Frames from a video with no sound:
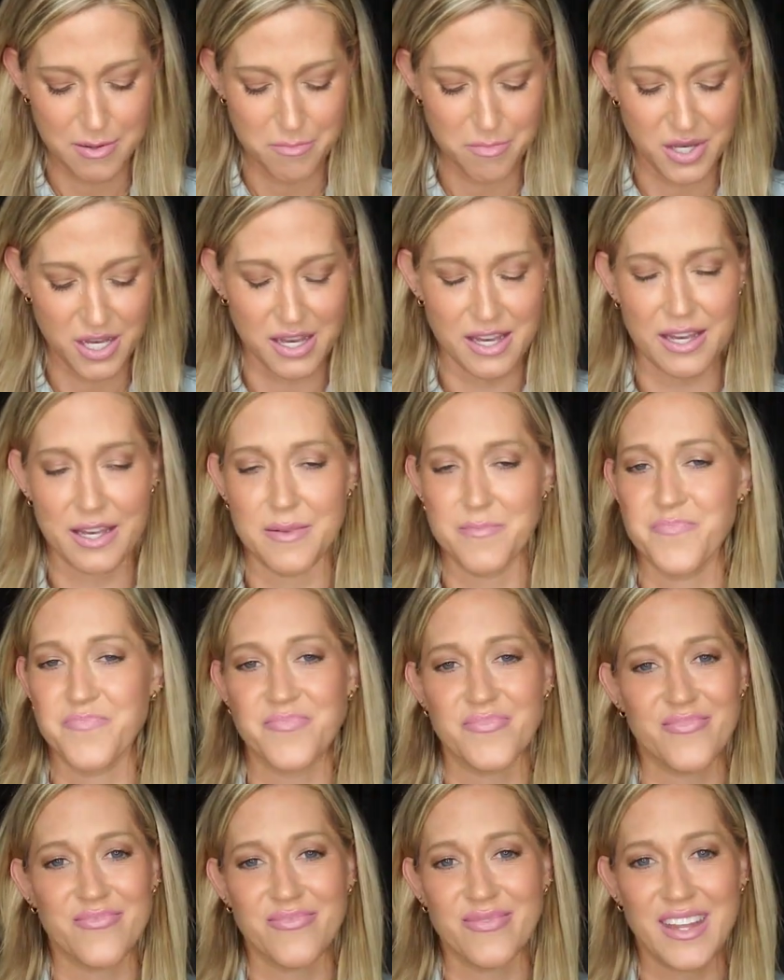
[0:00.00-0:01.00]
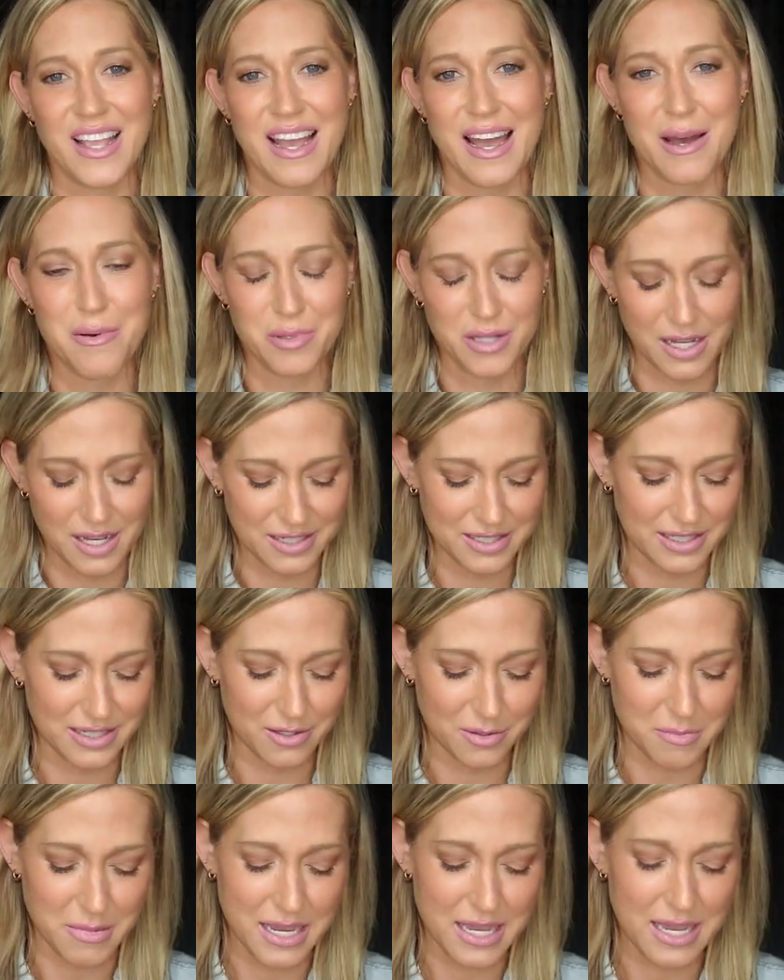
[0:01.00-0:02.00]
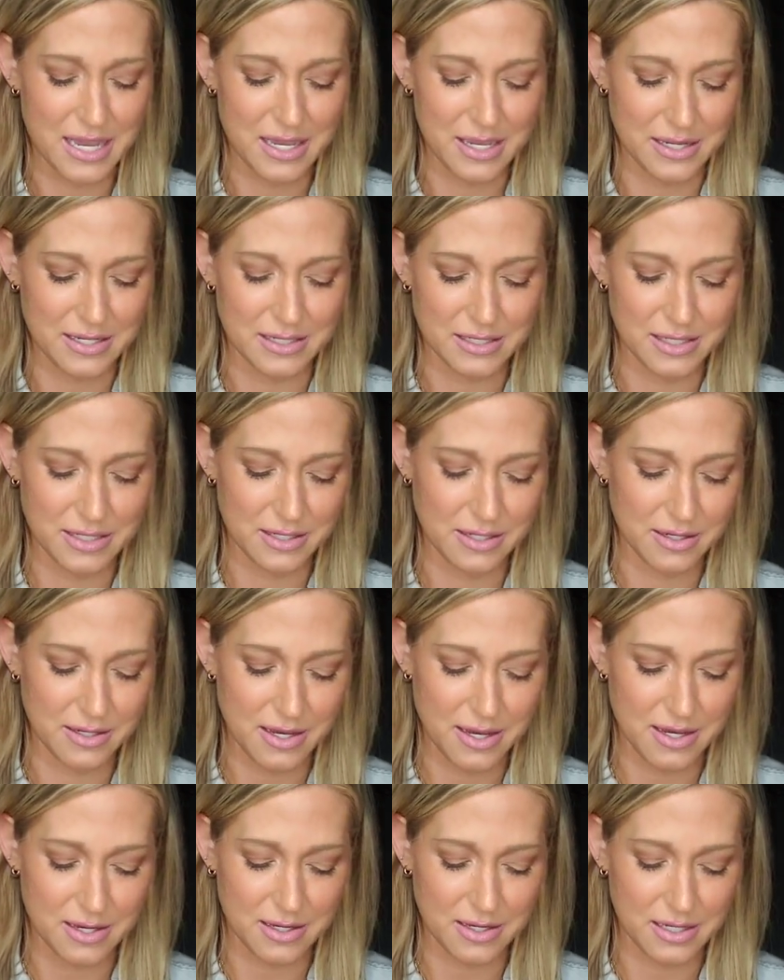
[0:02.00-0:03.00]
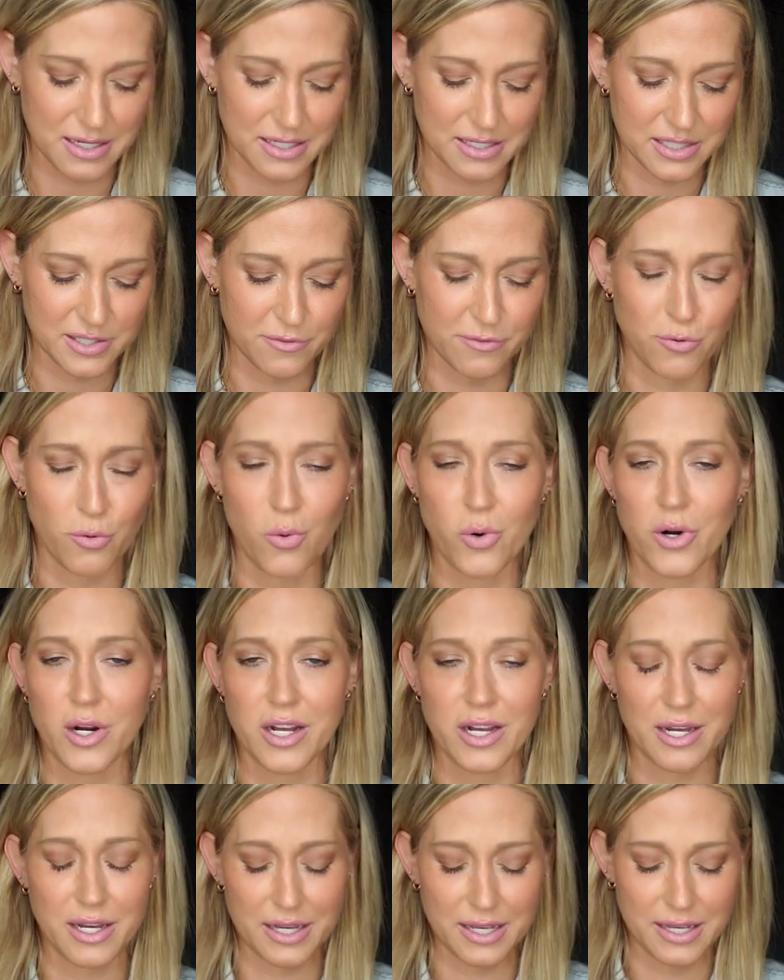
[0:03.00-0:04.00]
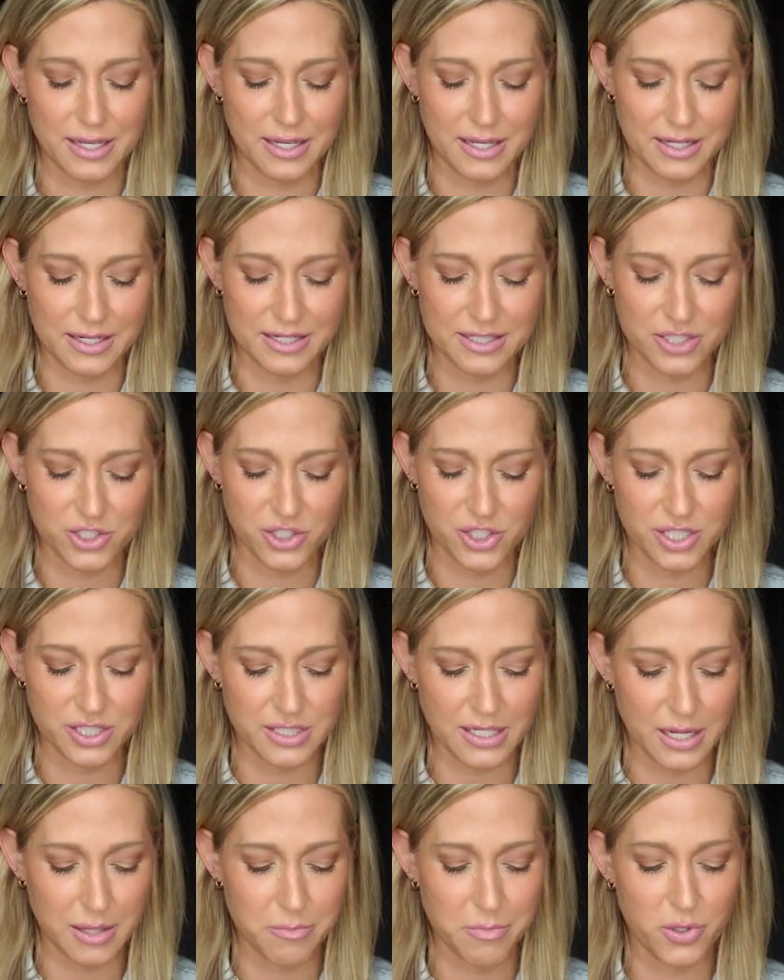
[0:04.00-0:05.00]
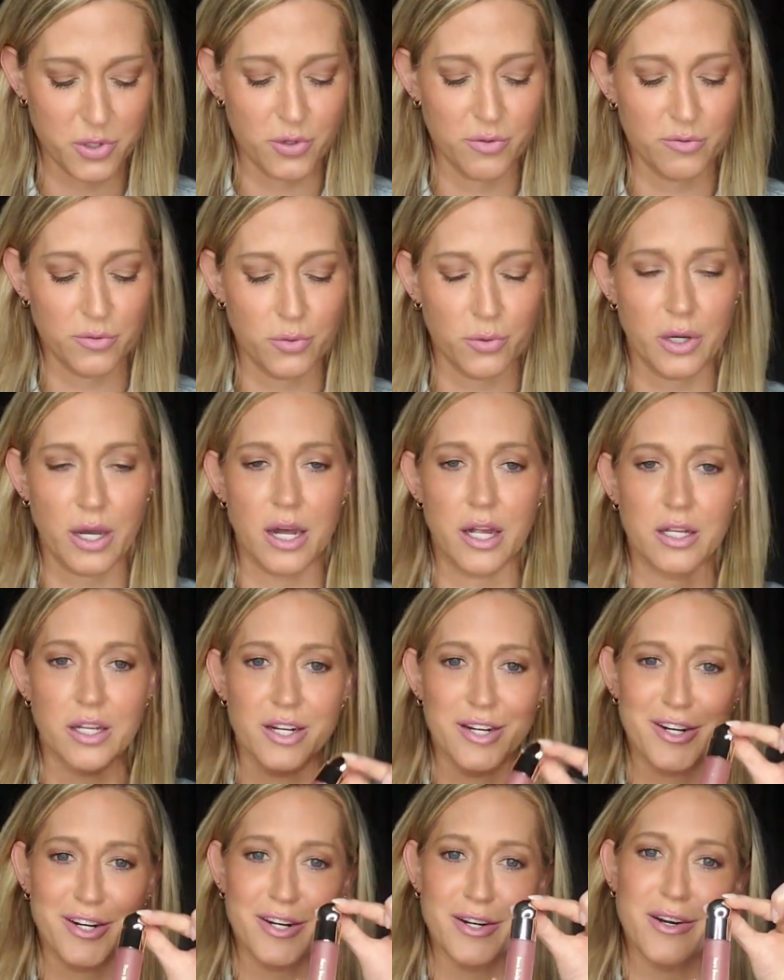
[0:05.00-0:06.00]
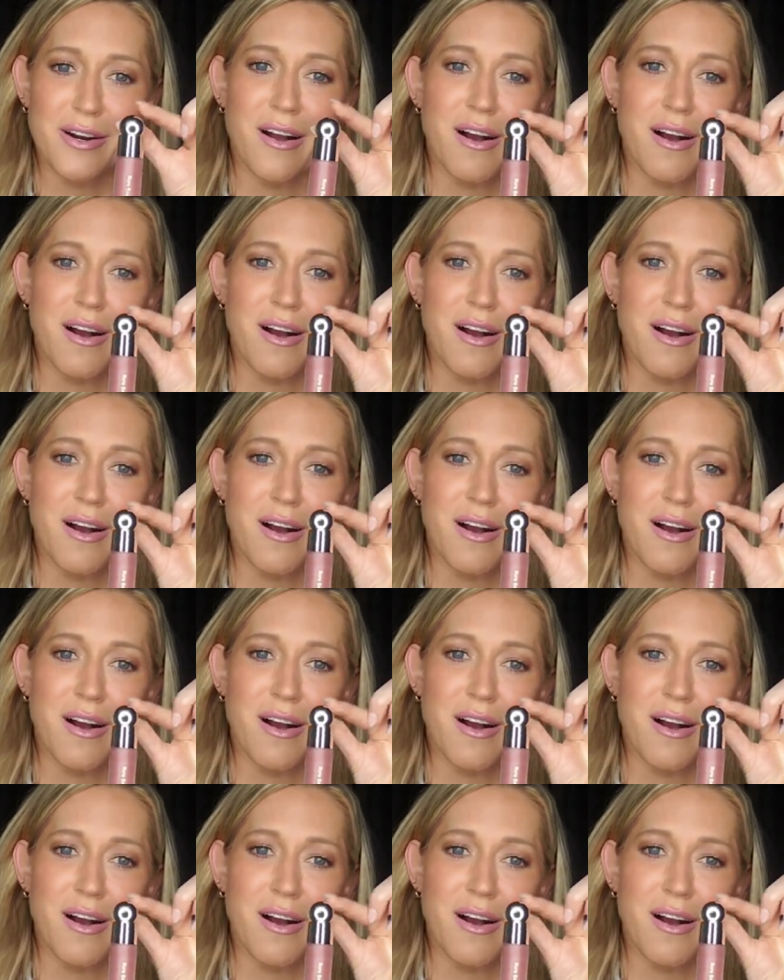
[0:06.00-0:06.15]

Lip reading: But I applied it on my hand at Sephora, and it's just a beautiful color.